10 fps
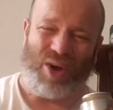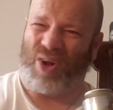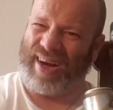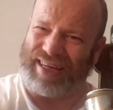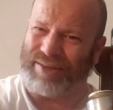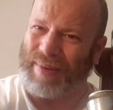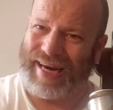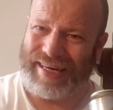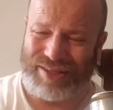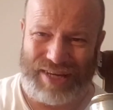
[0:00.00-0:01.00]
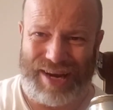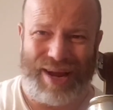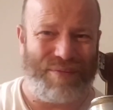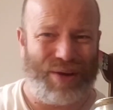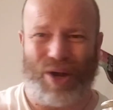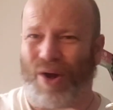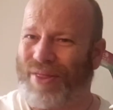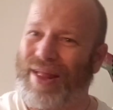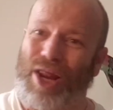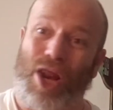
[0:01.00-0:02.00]
I'll explain it to you, and I've forgotten
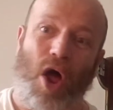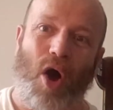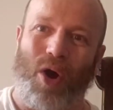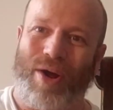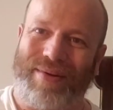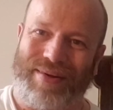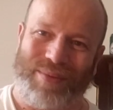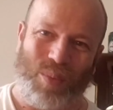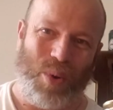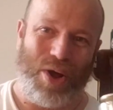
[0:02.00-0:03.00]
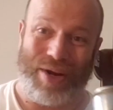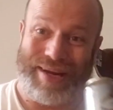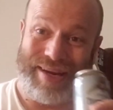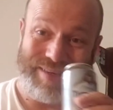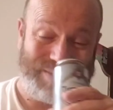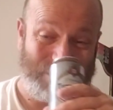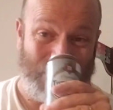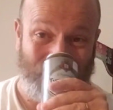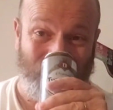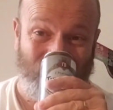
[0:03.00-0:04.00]
the wrong word it is,
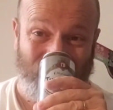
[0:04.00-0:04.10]
but